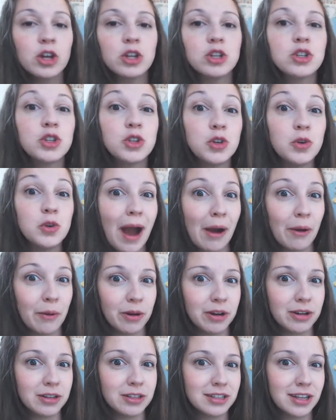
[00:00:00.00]
2
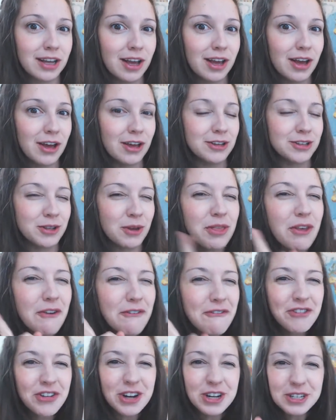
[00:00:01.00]
hours. So the
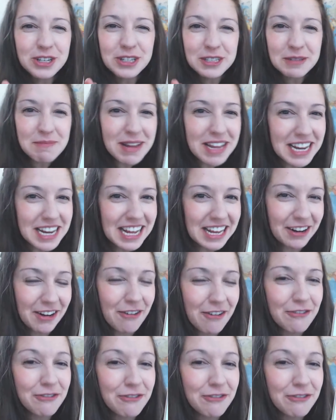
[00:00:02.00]
first meaning